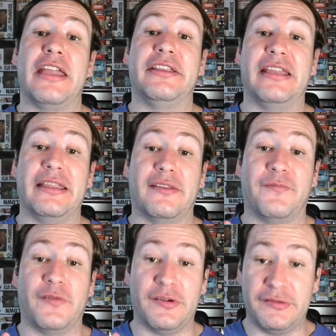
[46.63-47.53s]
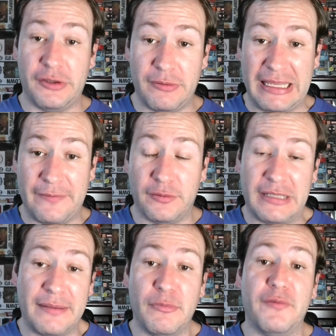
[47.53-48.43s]
you get the first two Evil
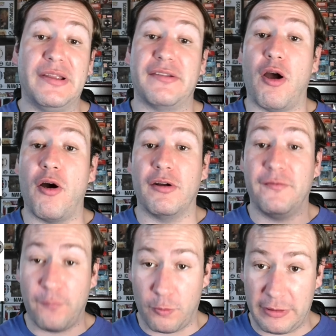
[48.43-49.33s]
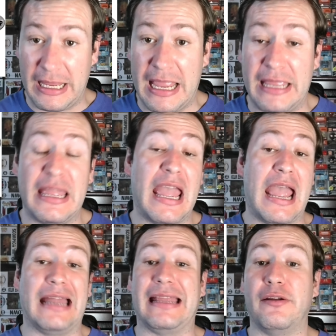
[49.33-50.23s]
Dead movies on 4K.
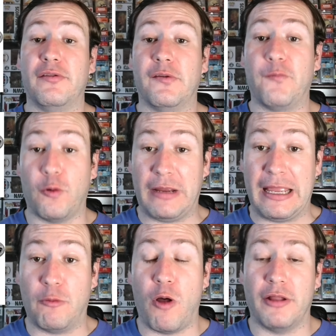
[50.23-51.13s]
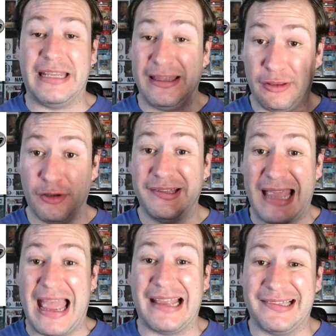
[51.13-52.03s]
And I know the 4K quality looks
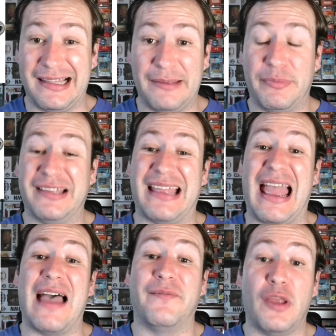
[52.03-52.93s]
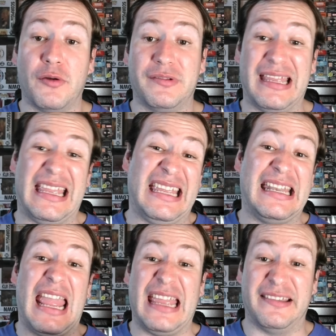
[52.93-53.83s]
excellent because I have those in
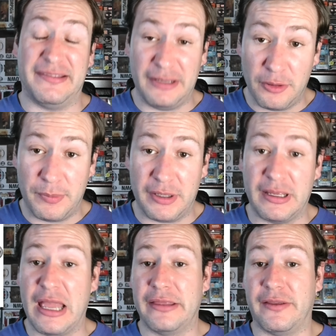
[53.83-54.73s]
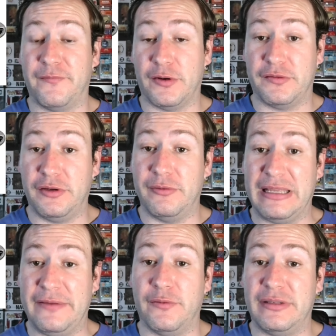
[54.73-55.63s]
a steelbook, the first two
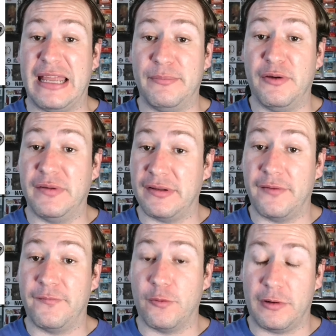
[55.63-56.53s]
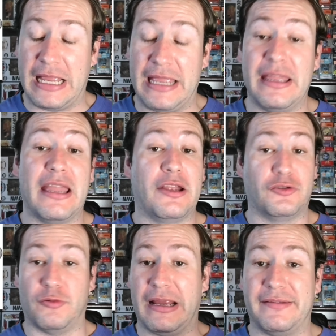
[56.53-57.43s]
Evil Dead movies on 4K.
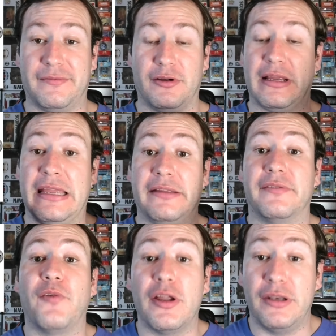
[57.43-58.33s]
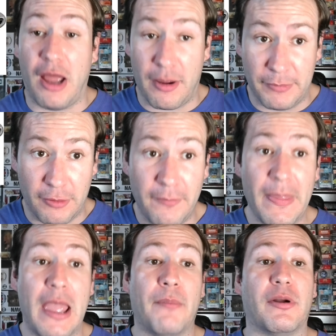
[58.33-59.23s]
Transfer is phenomenal.
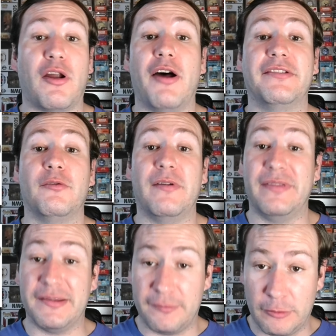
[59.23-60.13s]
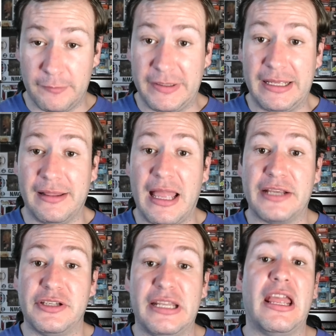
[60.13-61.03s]
But also with this Groovy
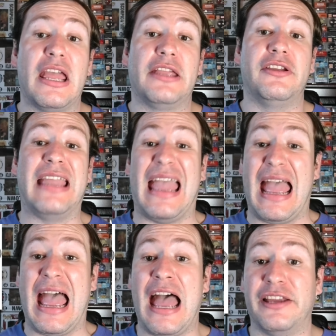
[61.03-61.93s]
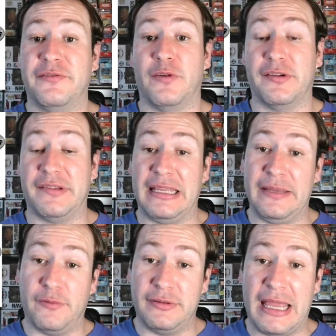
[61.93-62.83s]
collection, you get Ash vs.
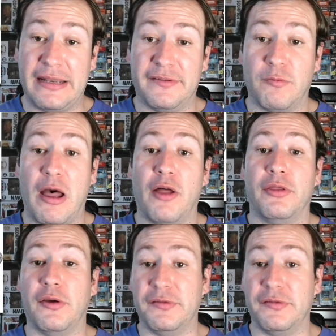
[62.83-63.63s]
Evil Dead as well, those